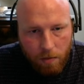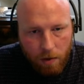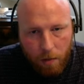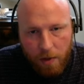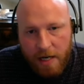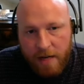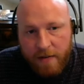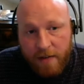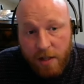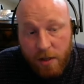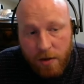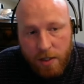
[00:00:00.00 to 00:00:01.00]
Oh, we didn't even
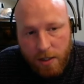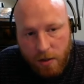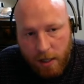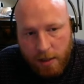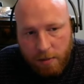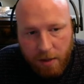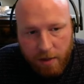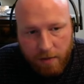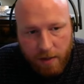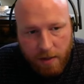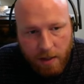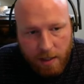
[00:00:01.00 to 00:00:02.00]
use it, so that's
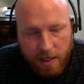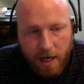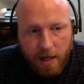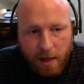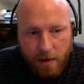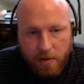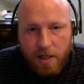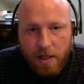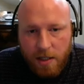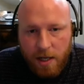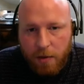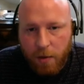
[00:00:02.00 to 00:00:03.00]
perfect. Exactly, I was gonna
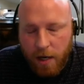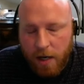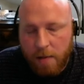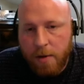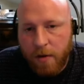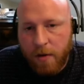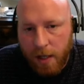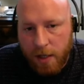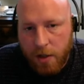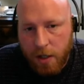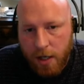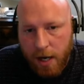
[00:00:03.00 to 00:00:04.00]
say, we're gonna move
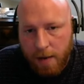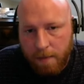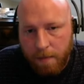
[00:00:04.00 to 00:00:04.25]
collection name